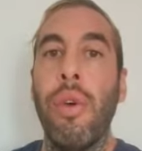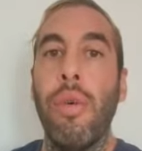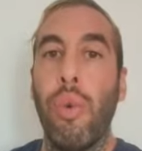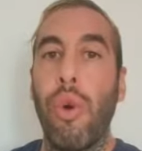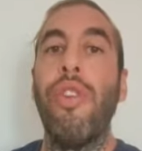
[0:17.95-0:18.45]

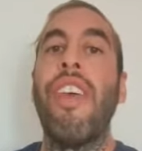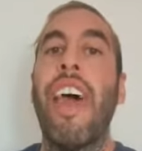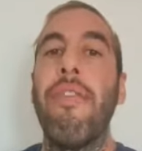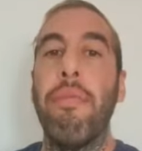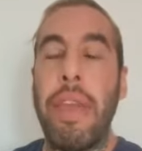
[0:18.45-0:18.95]
Words
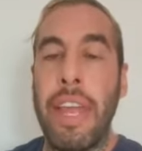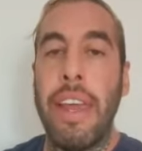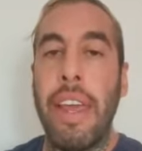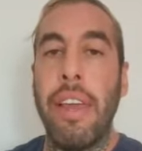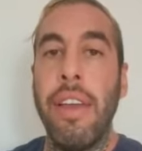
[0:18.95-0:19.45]
have
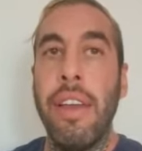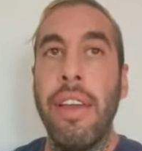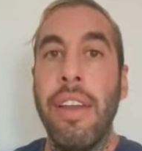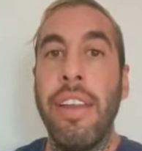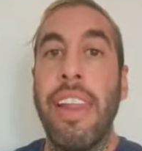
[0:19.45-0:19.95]
meaning,
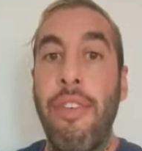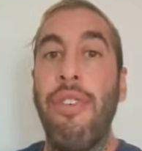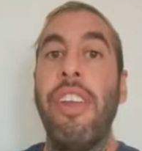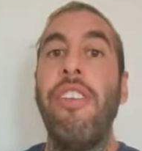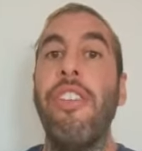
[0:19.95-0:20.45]

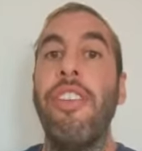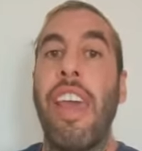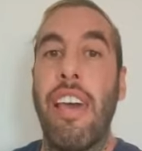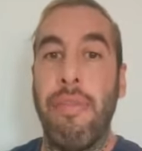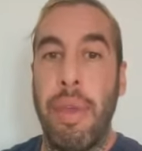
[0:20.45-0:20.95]
definitions
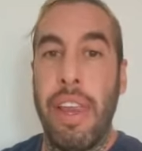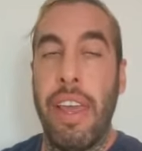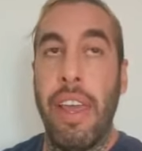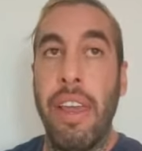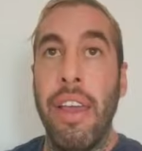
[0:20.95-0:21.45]
have
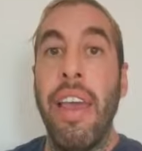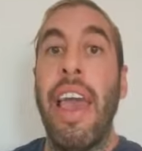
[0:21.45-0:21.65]
meaning,